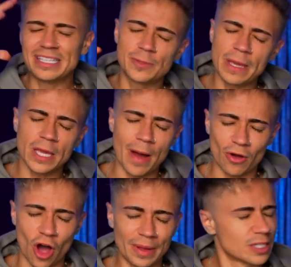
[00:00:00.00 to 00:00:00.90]
speaking
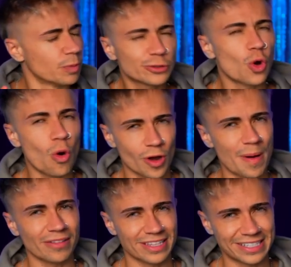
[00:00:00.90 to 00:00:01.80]
about comments, and we'll talk
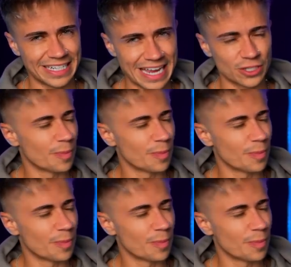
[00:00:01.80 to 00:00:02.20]
about this later,